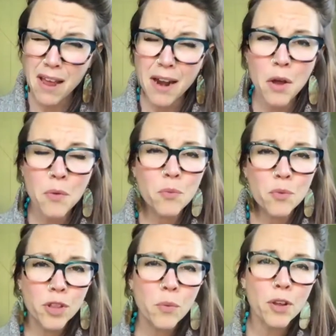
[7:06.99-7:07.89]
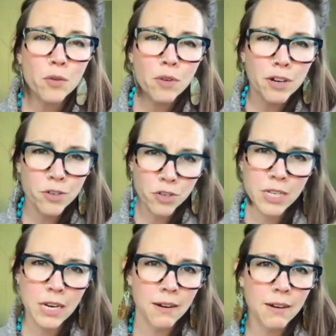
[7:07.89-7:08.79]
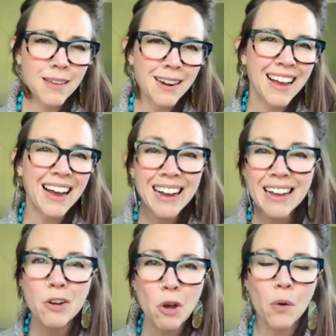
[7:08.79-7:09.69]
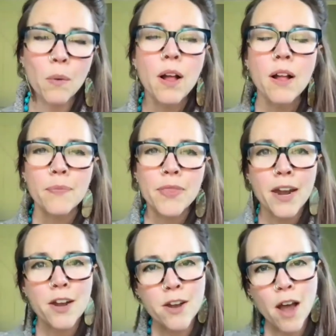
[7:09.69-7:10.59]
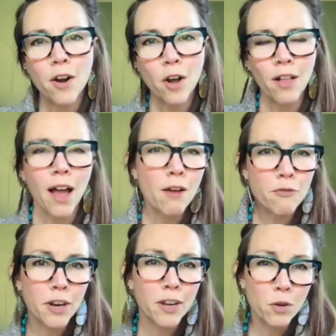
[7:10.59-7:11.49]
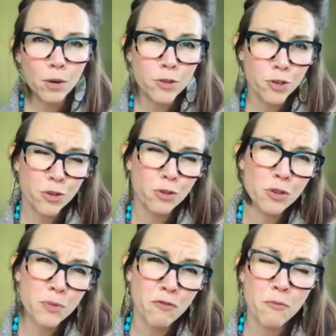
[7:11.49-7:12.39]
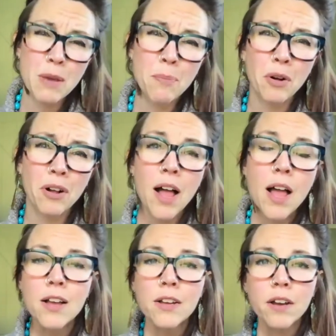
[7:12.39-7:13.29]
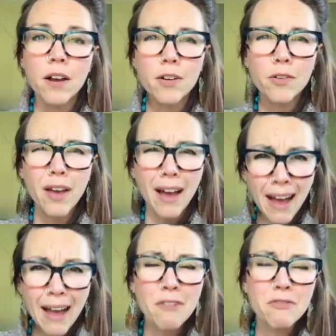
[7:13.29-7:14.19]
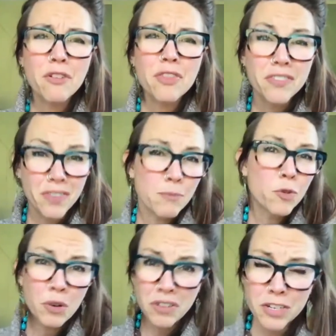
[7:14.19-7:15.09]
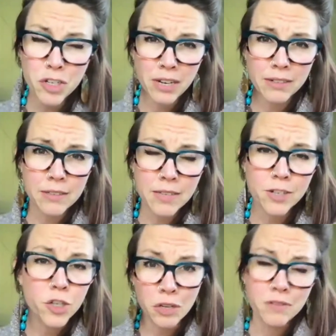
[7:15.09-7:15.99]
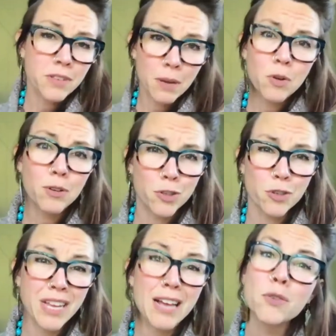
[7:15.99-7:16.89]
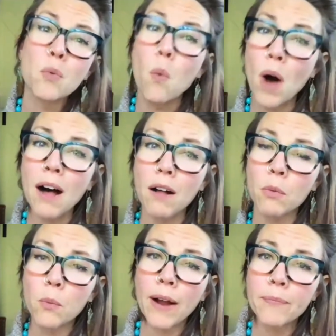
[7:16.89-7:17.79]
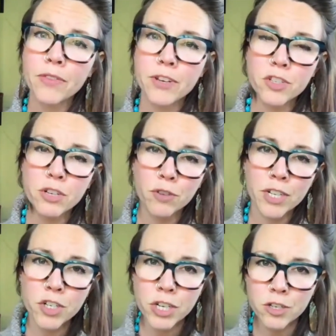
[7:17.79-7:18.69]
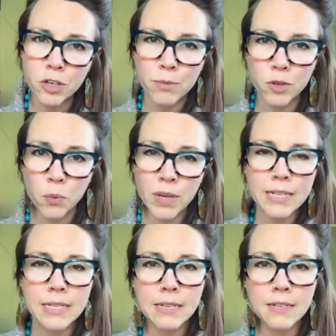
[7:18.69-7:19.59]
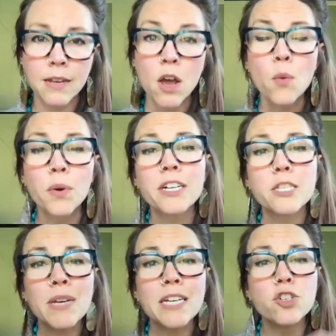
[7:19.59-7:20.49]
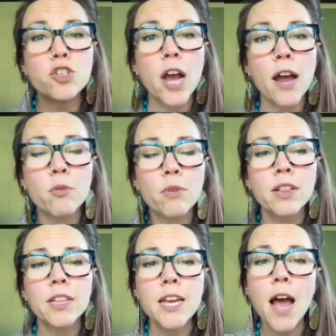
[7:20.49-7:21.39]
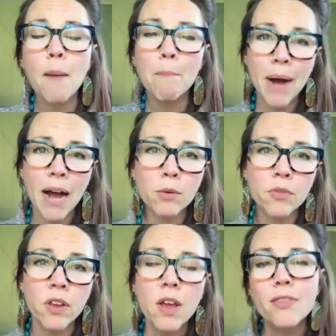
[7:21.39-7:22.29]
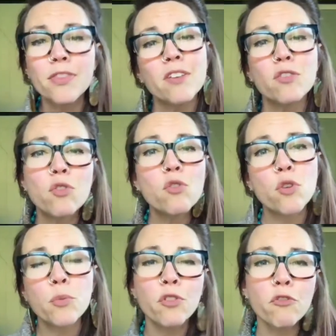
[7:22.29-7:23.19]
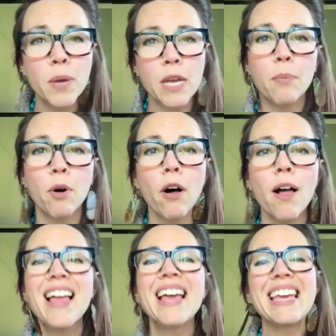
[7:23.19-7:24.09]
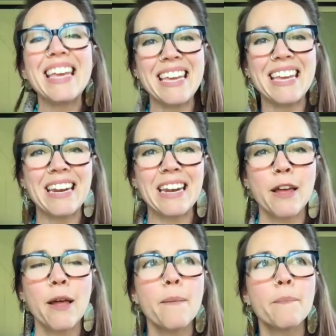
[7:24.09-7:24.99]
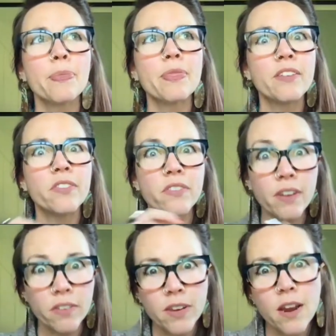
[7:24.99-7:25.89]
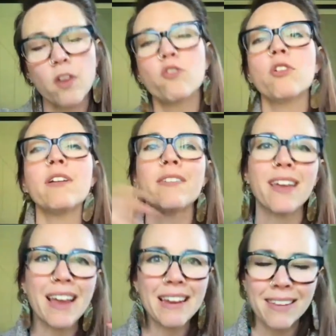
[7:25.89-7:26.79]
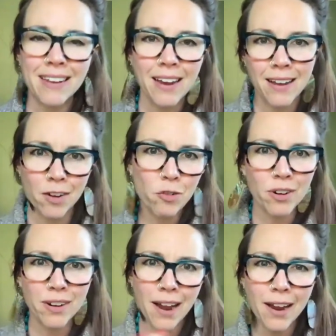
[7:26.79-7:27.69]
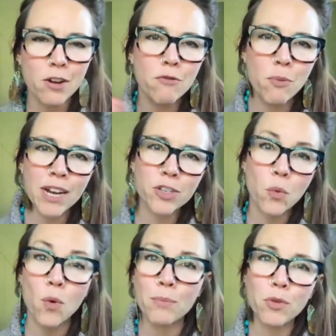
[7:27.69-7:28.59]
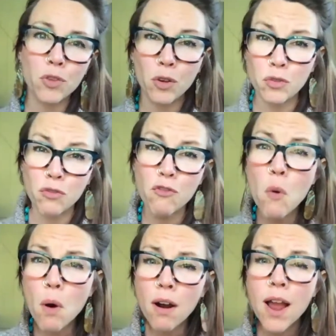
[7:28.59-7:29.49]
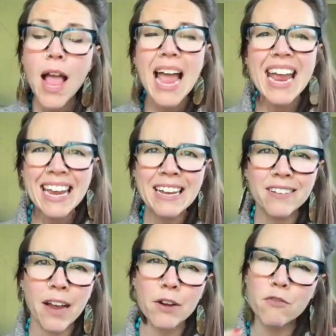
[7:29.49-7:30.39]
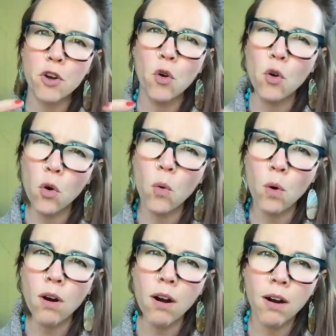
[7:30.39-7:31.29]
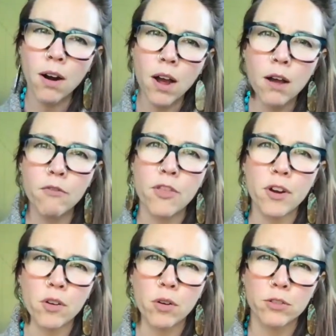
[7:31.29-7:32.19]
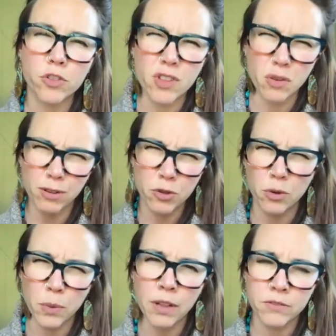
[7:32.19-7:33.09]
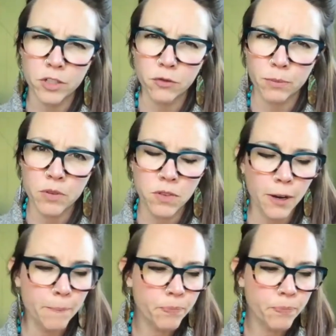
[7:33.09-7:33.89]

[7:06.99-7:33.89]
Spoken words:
And I really want you to understand that I know that not all African cultures or groups of people have the same traditions and share the same cultures as well, right? That there's differentiation between these things. We're going to speak generally about these two groups of people in the 1600 to 1800 kind of range of what music is for and kind of the core of their culture, the cultural relevance for music.